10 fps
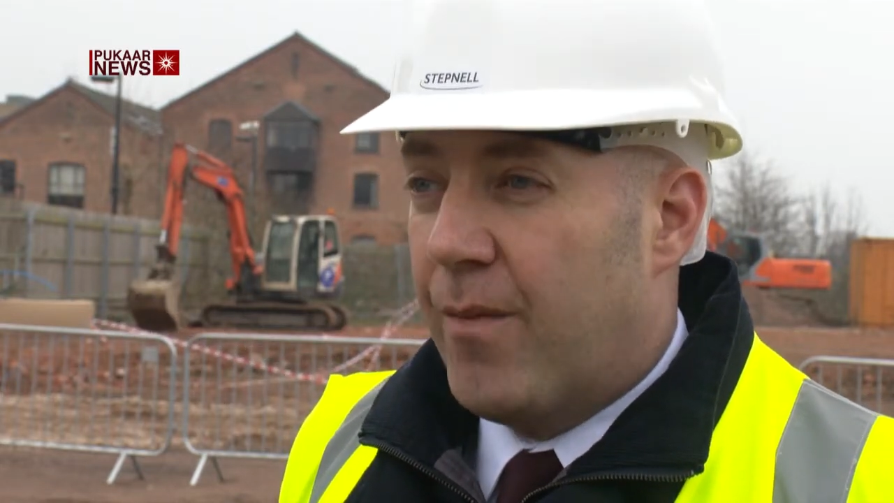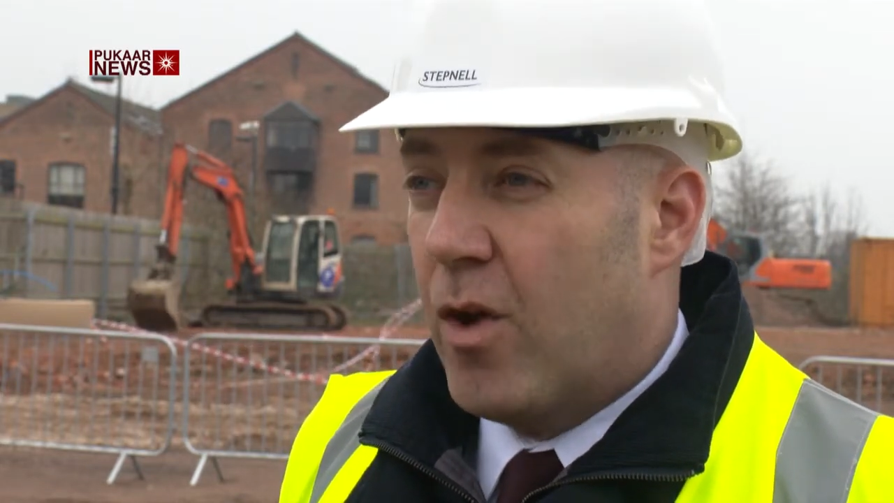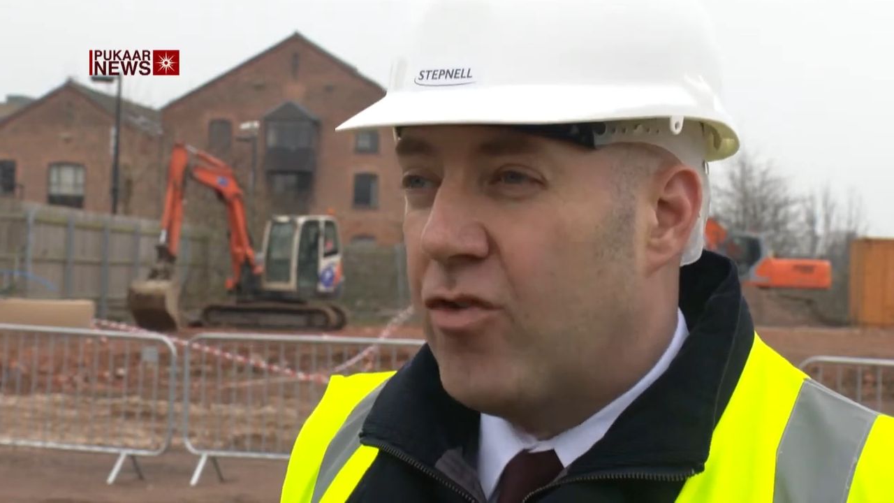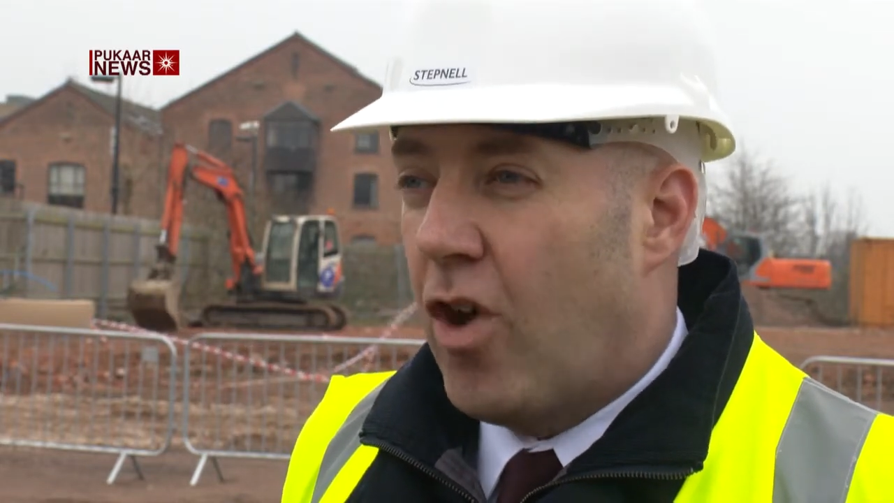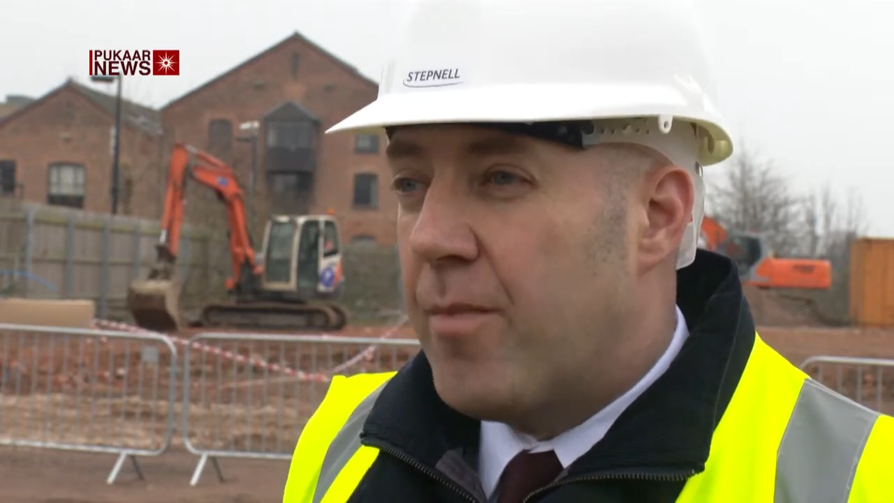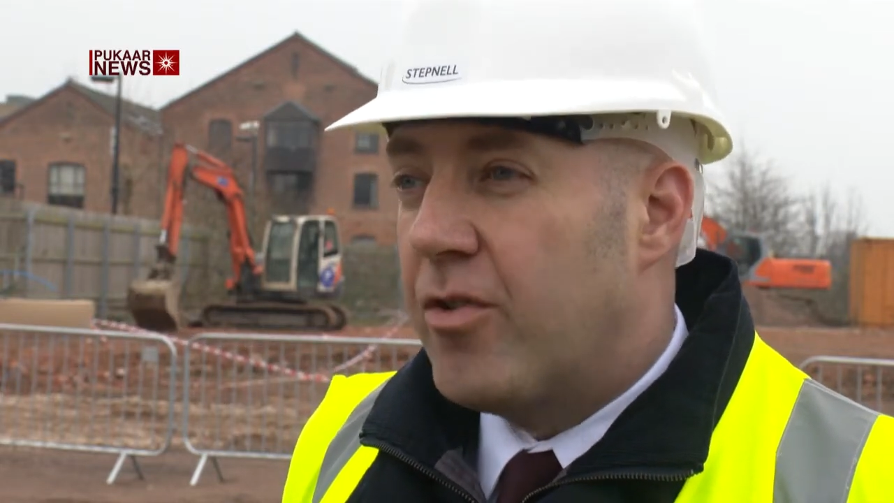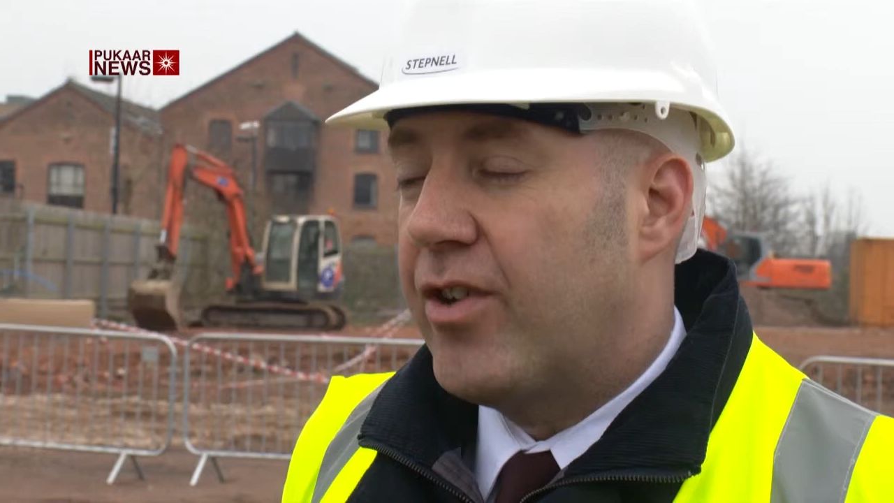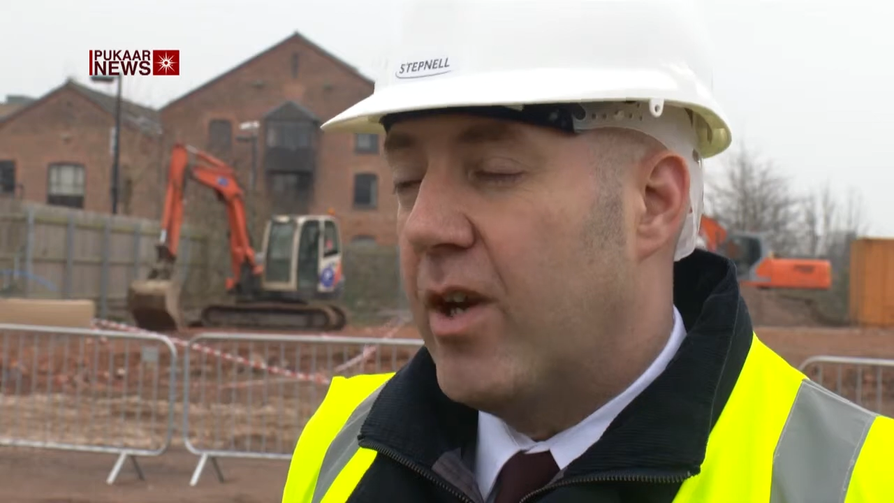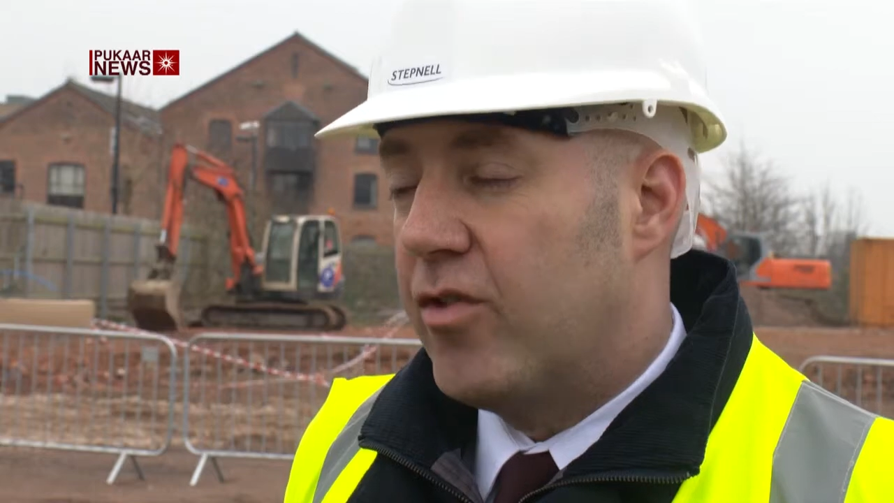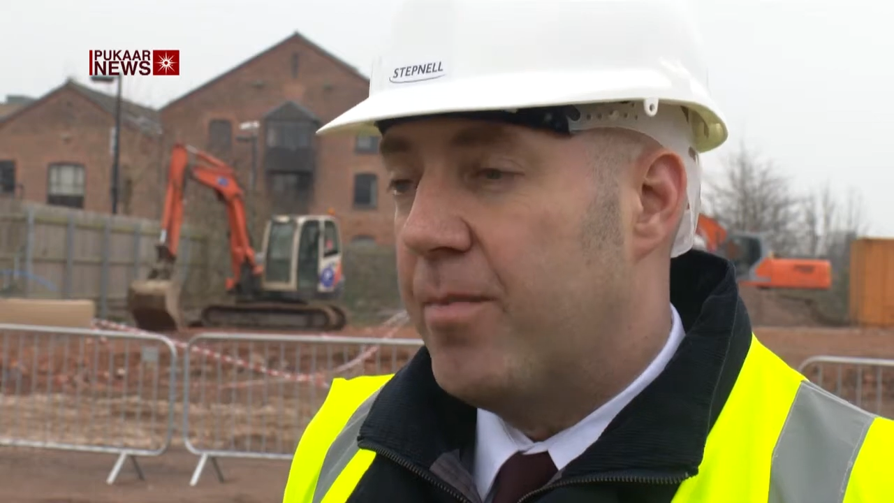on those types of
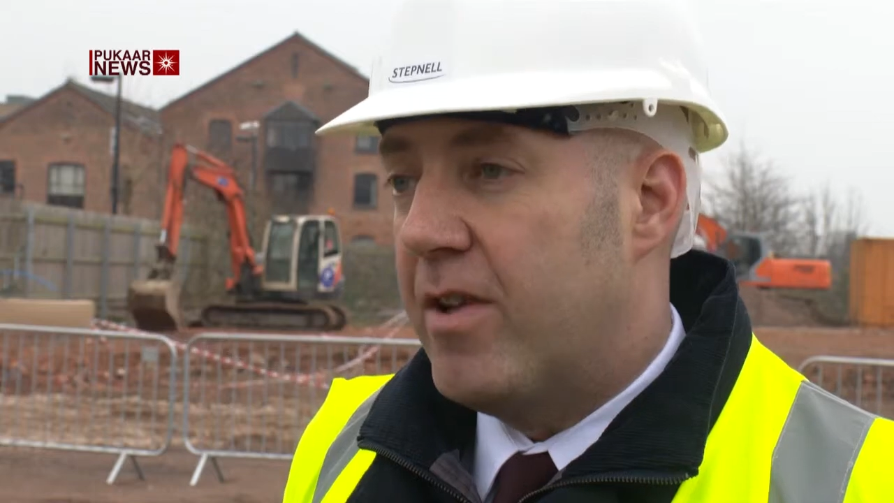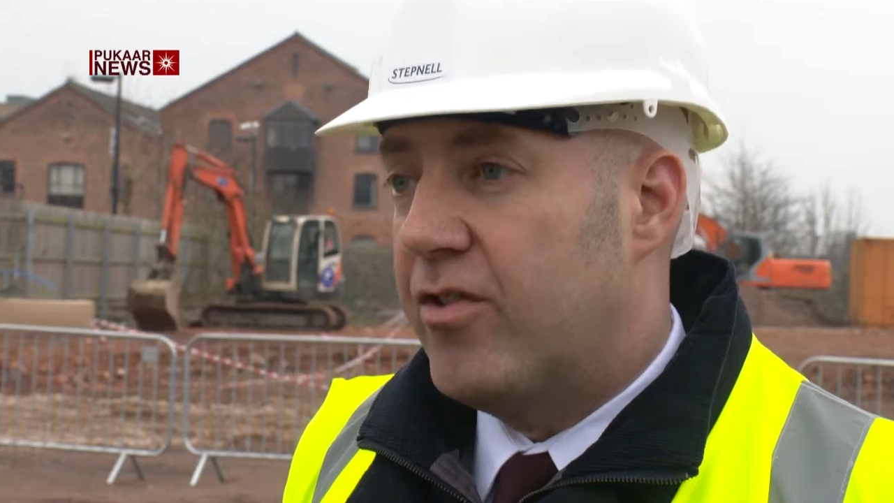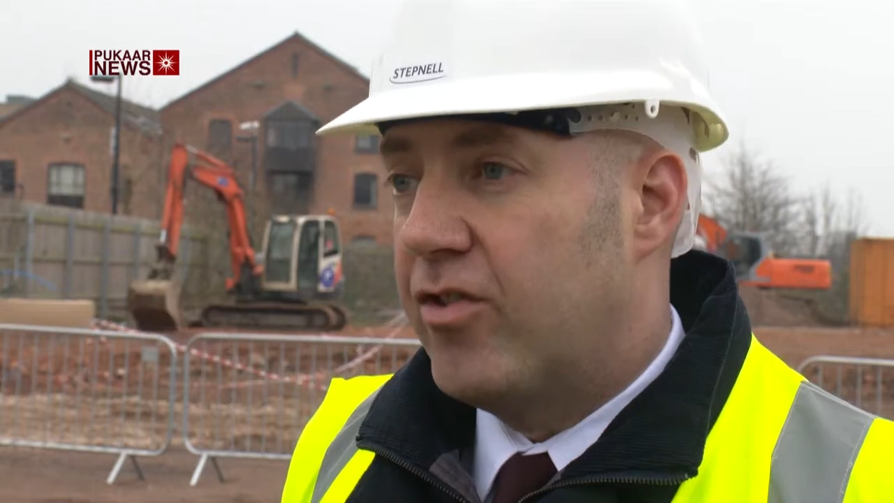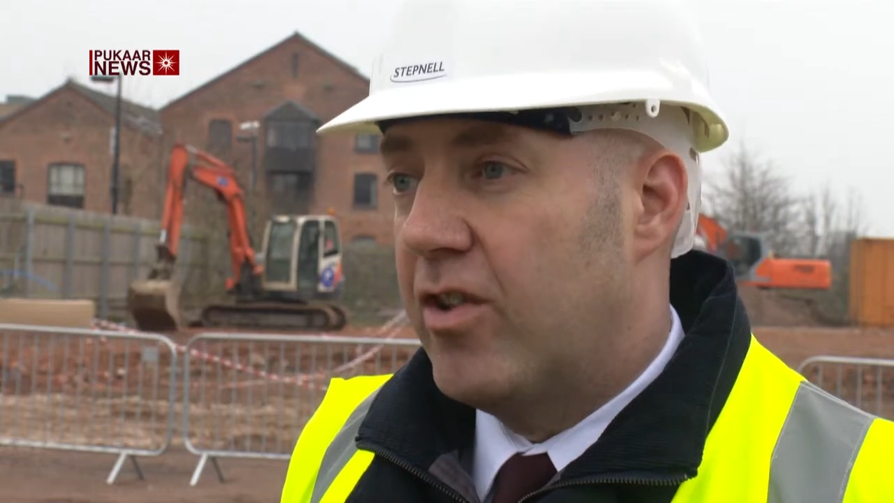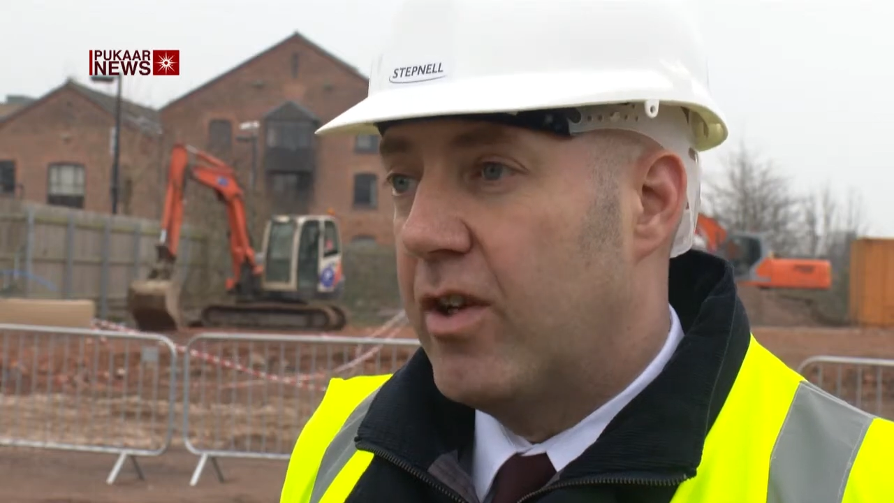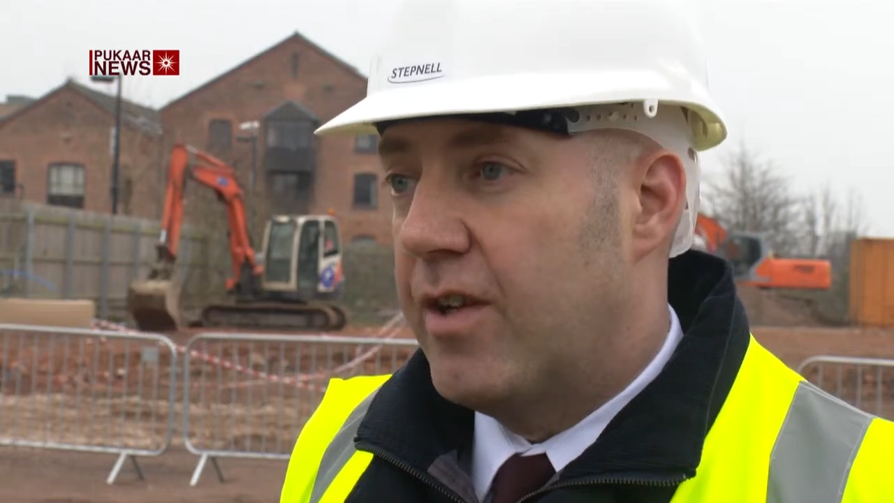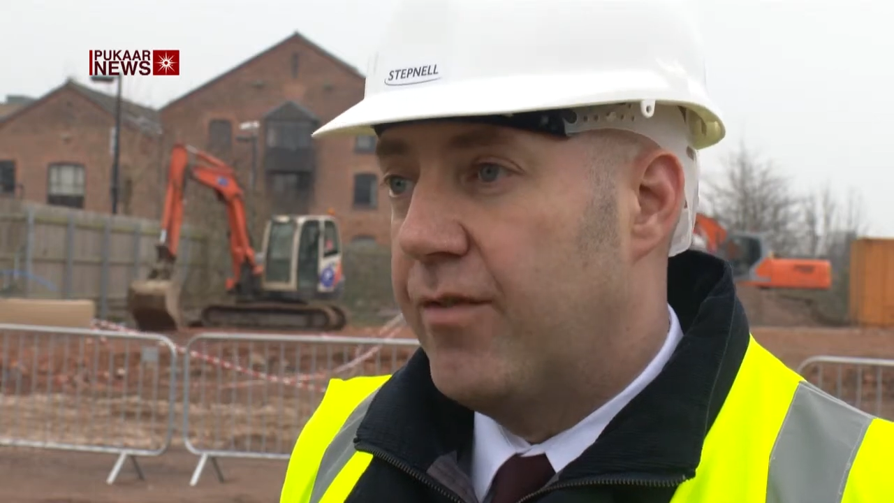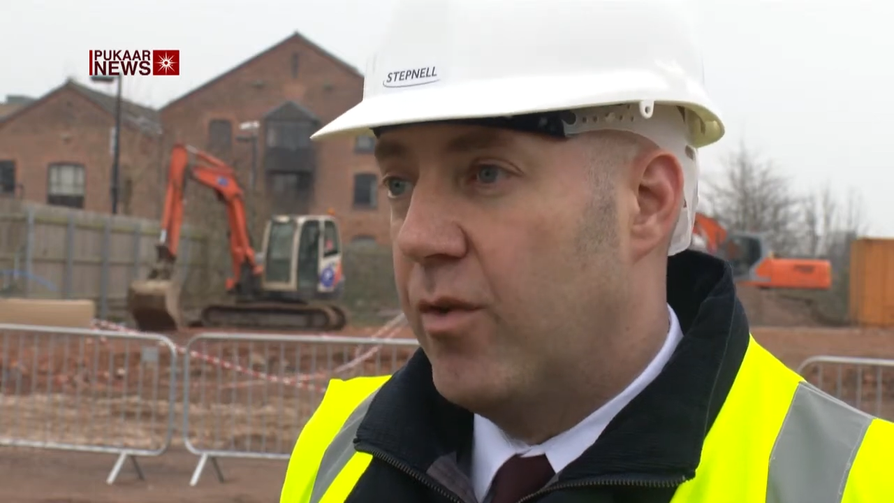skills that businesses are looking looking